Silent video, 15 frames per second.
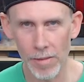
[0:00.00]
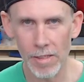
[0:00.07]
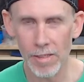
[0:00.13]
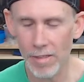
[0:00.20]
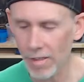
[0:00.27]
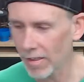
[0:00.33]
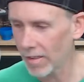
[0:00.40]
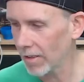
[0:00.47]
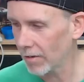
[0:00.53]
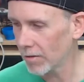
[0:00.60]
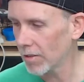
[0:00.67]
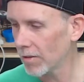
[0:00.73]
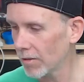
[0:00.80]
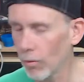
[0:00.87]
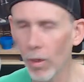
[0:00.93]
these, you know,
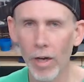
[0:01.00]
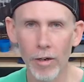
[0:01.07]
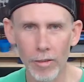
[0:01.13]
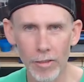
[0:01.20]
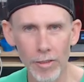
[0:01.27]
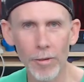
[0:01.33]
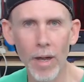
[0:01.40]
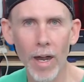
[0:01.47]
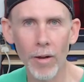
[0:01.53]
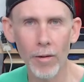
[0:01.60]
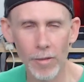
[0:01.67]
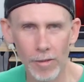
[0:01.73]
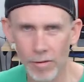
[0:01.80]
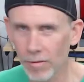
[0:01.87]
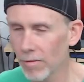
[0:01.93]
two, one or two
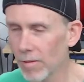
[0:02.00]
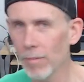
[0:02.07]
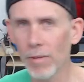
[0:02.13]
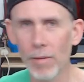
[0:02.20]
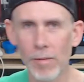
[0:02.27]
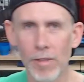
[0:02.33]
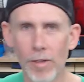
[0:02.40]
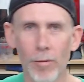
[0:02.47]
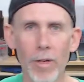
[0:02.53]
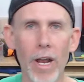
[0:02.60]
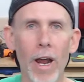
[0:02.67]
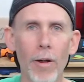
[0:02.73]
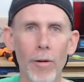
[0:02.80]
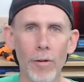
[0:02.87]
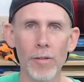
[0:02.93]
hours or sometimes three
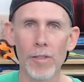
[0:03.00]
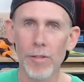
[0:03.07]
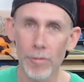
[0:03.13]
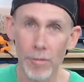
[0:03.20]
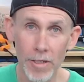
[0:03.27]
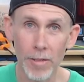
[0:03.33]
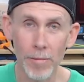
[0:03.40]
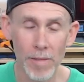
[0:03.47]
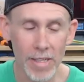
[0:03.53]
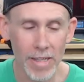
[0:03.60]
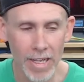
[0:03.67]
hour streams,